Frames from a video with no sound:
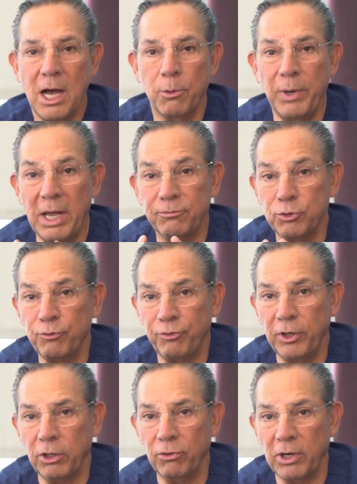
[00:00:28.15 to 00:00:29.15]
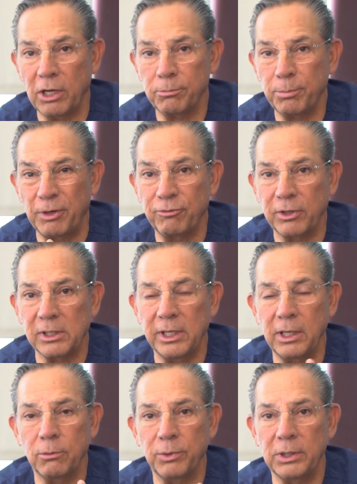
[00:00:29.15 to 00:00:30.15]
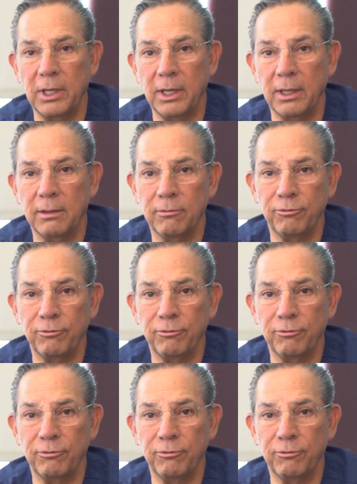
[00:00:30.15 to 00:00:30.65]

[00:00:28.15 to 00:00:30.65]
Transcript: And we have to figure out perfectly with the